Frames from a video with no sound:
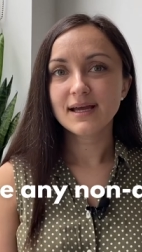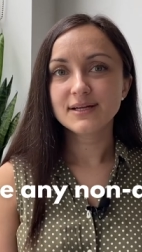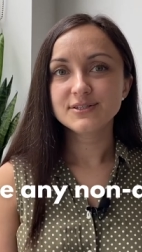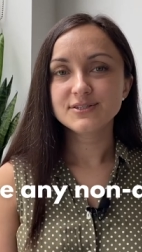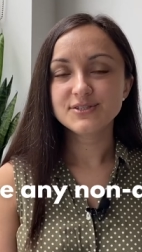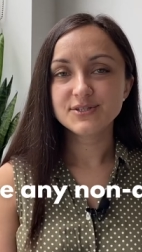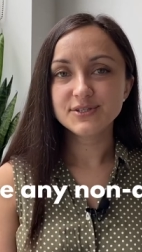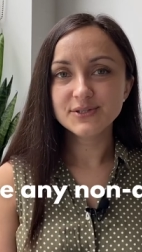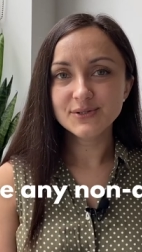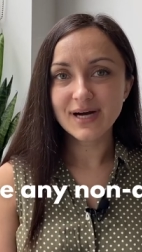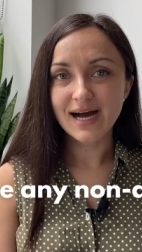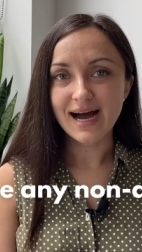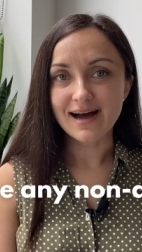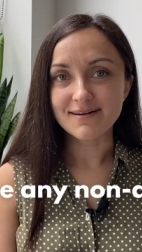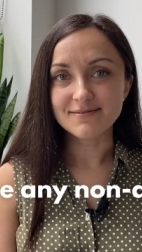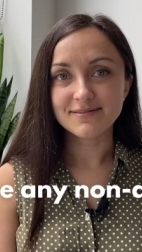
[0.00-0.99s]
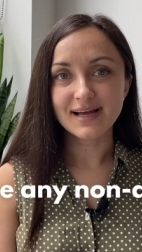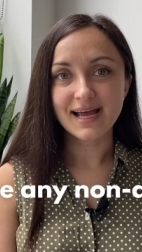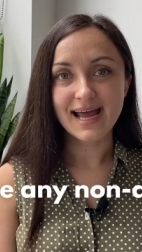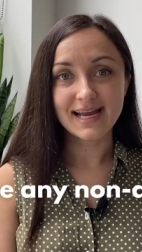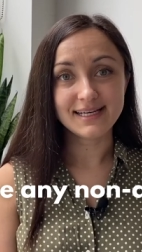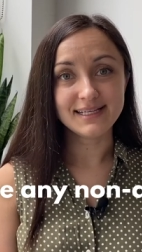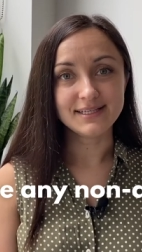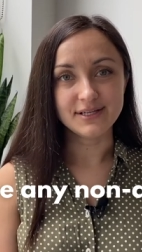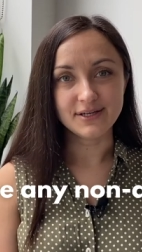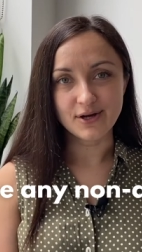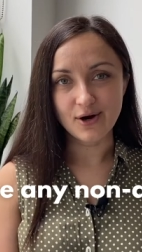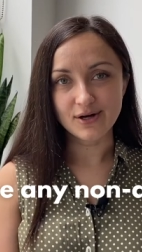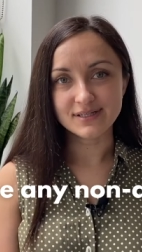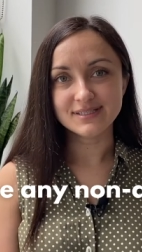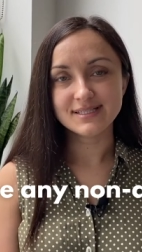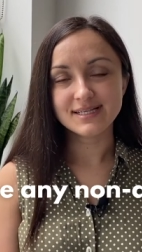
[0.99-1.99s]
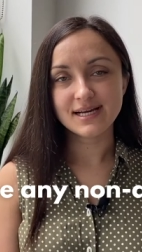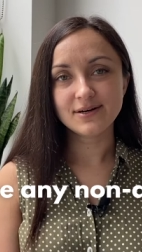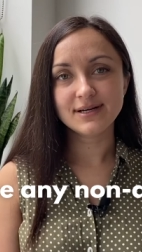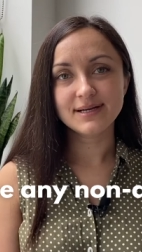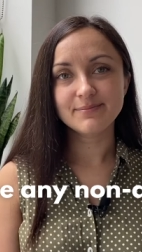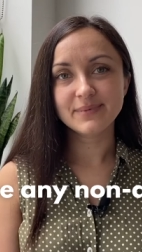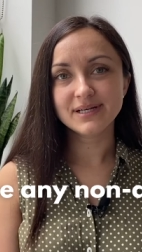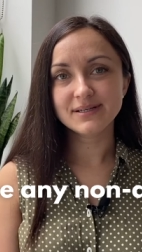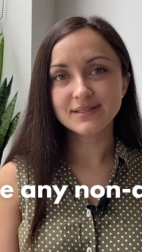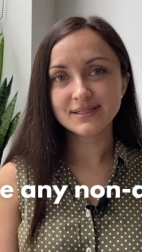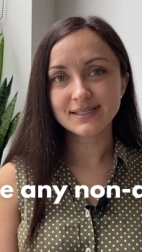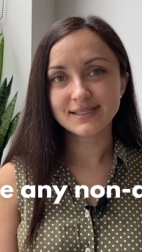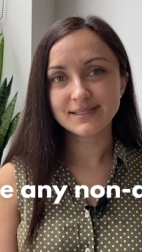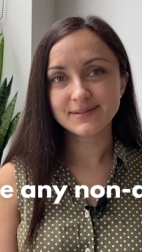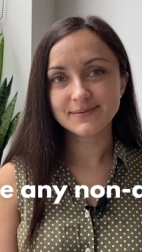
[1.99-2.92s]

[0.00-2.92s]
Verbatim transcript: Do you have any non-dairy milk?